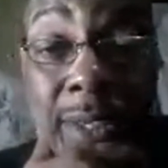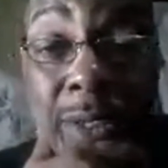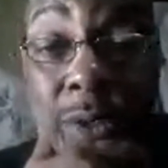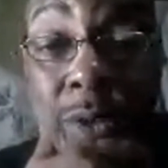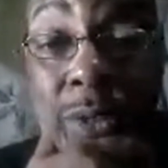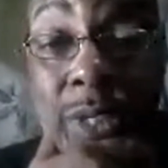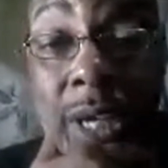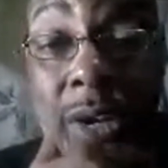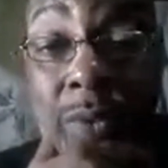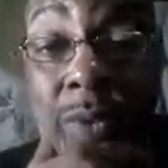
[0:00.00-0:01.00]
you go check
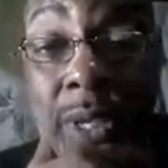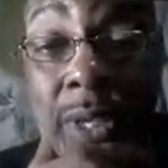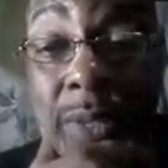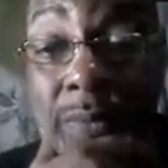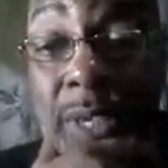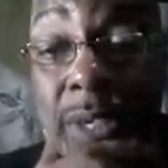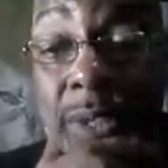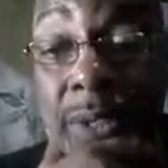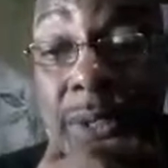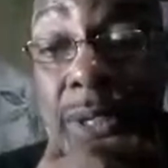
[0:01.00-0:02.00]
over the other videos
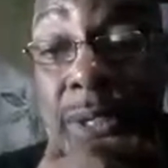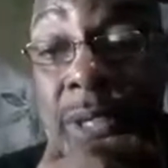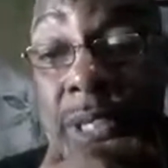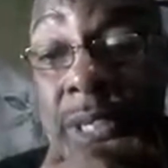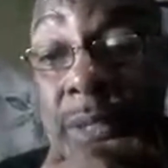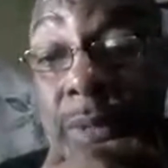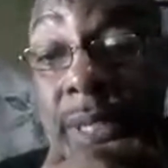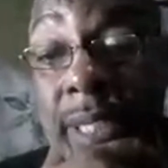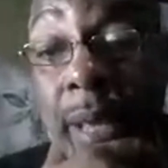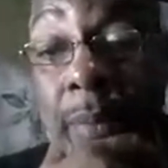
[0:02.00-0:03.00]
so that you can see
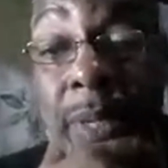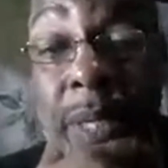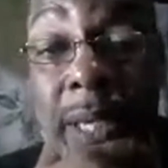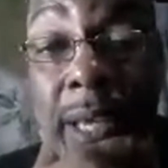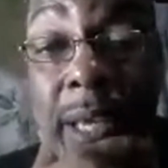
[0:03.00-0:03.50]
what's happening.